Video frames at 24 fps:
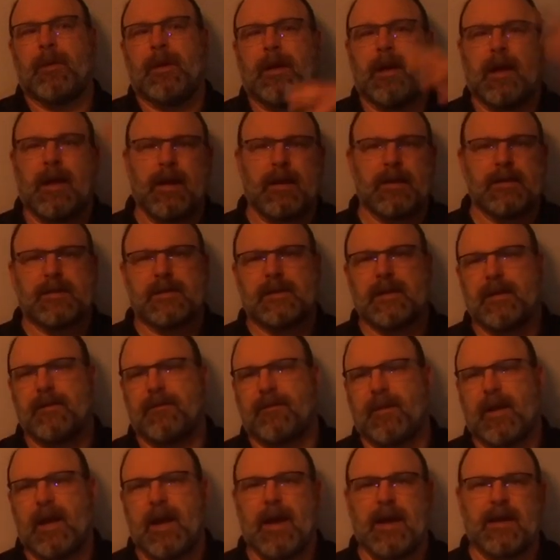be ANC
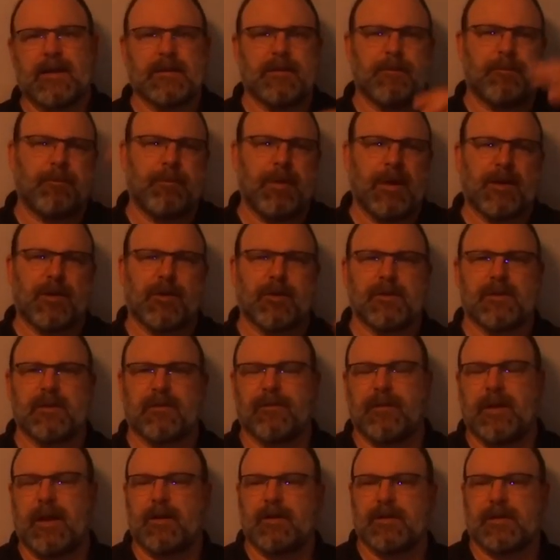flags and pictures
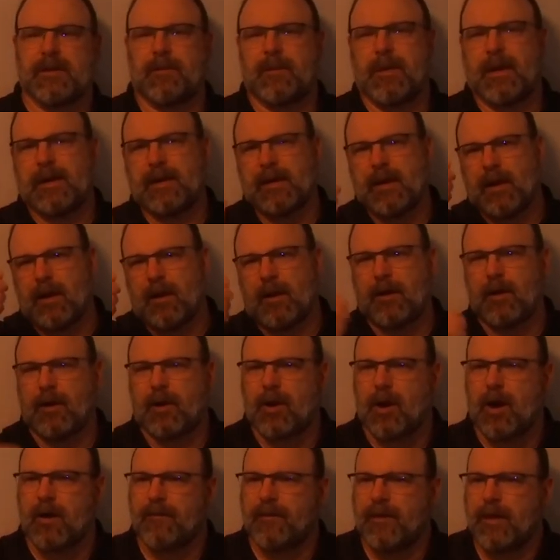of Nelson Mandela on a
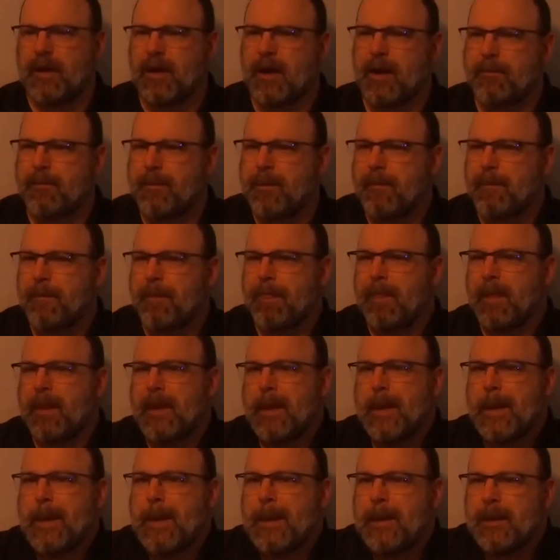coffee cup,
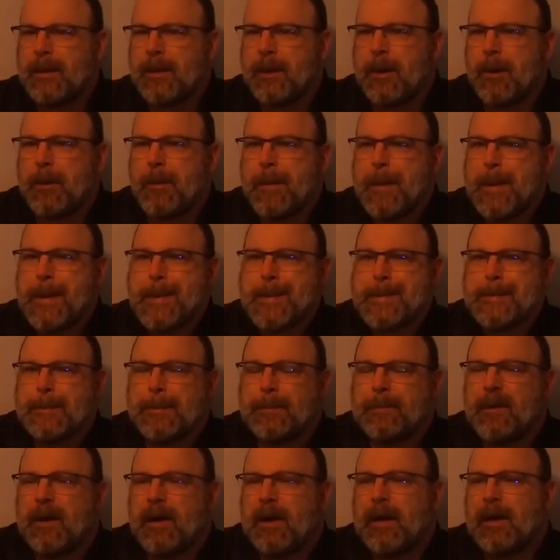you know,
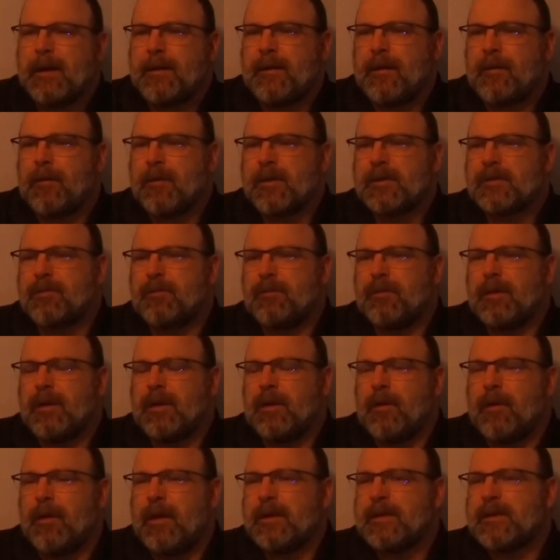uh, there was, you
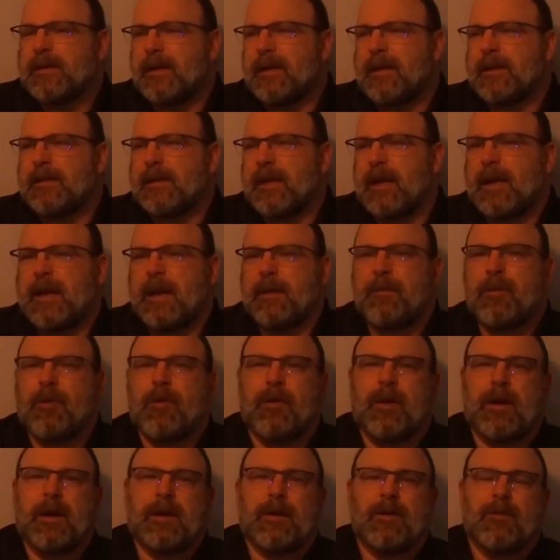know, incidents like him
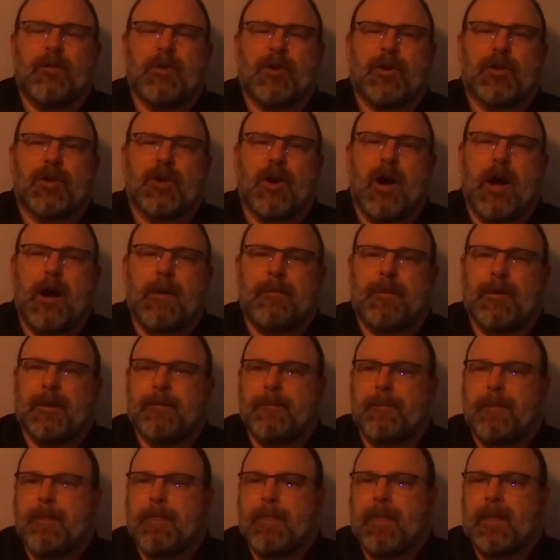going into a shop and